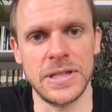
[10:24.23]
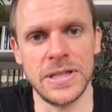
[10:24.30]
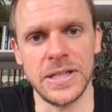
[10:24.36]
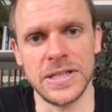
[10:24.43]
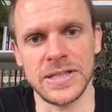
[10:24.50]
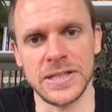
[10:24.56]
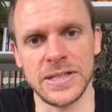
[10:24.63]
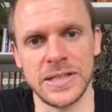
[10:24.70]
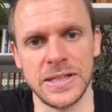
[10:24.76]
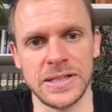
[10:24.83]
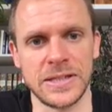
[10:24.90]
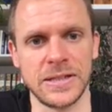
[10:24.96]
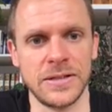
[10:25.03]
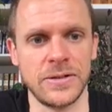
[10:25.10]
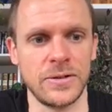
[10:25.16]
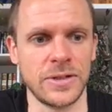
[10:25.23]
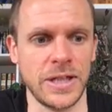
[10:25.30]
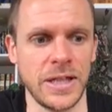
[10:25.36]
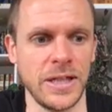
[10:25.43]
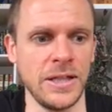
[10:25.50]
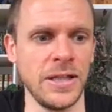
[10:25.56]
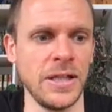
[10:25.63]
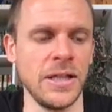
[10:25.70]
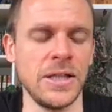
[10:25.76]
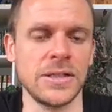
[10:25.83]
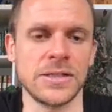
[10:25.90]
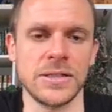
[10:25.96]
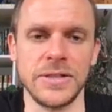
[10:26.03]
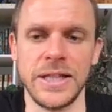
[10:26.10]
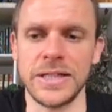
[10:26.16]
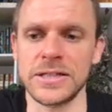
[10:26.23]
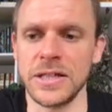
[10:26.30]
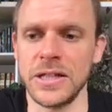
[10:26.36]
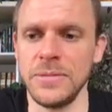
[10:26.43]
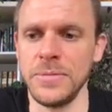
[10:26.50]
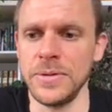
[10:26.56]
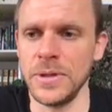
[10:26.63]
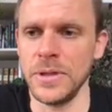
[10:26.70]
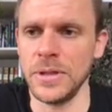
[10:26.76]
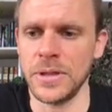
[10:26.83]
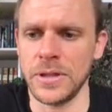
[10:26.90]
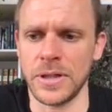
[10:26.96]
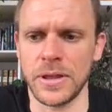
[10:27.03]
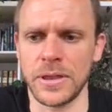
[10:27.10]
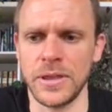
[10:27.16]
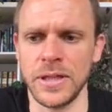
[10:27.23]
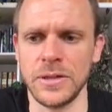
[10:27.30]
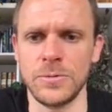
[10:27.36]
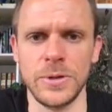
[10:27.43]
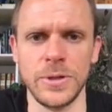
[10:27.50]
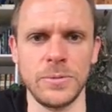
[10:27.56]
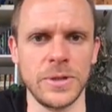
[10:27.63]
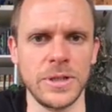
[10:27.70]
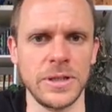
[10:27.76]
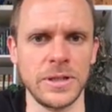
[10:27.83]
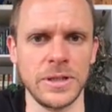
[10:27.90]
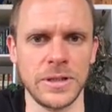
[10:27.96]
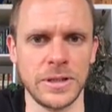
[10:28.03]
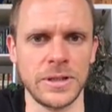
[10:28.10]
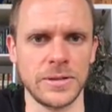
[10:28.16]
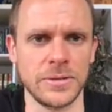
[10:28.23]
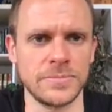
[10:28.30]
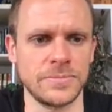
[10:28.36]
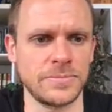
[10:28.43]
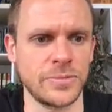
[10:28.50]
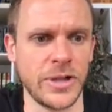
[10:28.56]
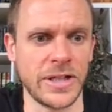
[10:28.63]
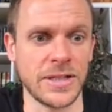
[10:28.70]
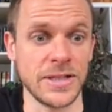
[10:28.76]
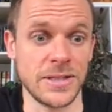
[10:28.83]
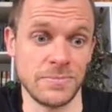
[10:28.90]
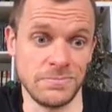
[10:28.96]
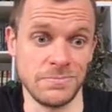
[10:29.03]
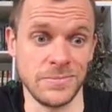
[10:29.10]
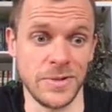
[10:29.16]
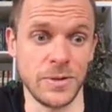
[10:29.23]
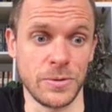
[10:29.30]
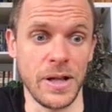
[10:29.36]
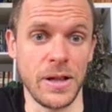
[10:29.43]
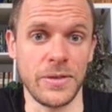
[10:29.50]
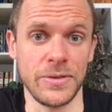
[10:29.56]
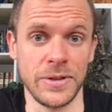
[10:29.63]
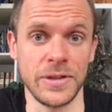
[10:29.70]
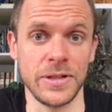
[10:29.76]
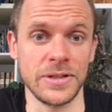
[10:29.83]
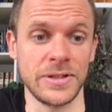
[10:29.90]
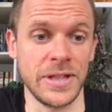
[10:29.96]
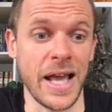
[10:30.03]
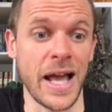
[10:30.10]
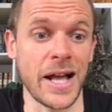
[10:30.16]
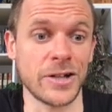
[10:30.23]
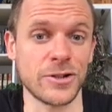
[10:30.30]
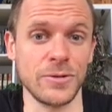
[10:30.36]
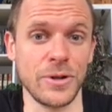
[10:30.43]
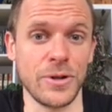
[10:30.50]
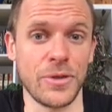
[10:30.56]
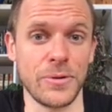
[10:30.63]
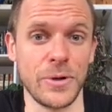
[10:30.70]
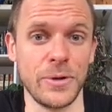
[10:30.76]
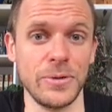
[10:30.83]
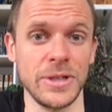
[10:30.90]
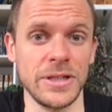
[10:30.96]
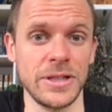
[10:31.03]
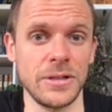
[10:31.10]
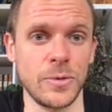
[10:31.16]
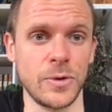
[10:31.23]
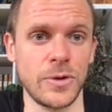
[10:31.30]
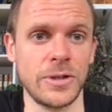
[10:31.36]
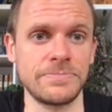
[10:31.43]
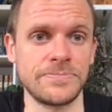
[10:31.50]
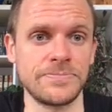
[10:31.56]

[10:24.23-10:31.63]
This is it. Okay. So next time, I think we will practice the actual throw a little more.